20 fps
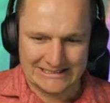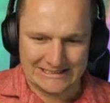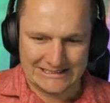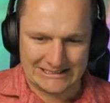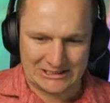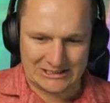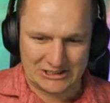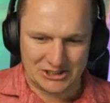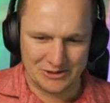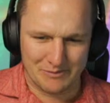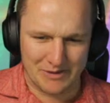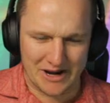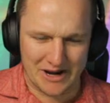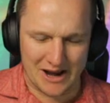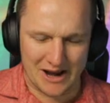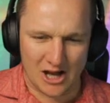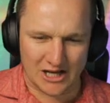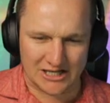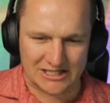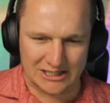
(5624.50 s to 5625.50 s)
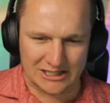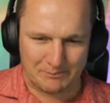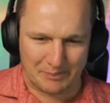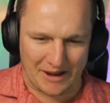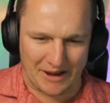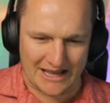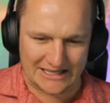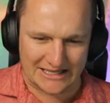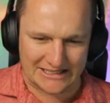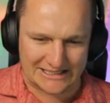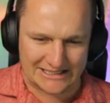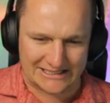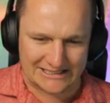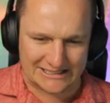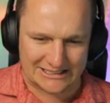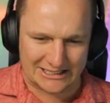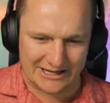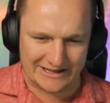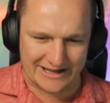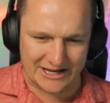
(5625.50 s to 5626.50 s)
Too many Arsenal players. It's
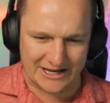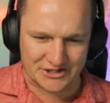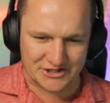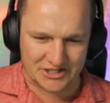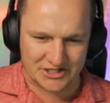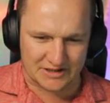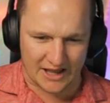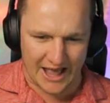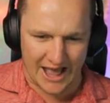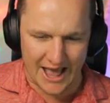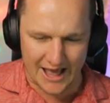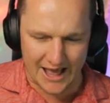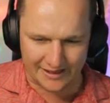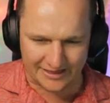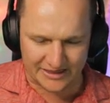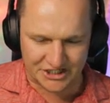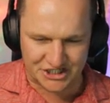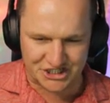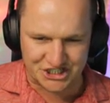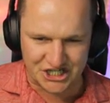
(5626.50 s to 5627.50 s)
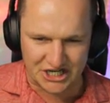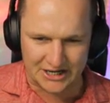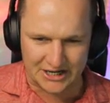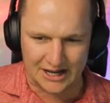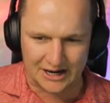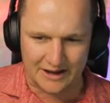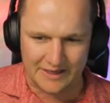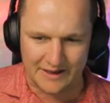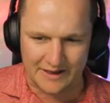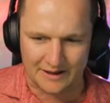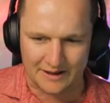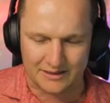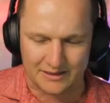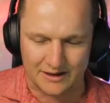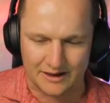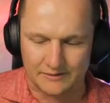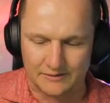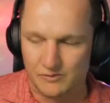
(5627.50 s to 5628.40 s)
like they just hate the shit out of that thing.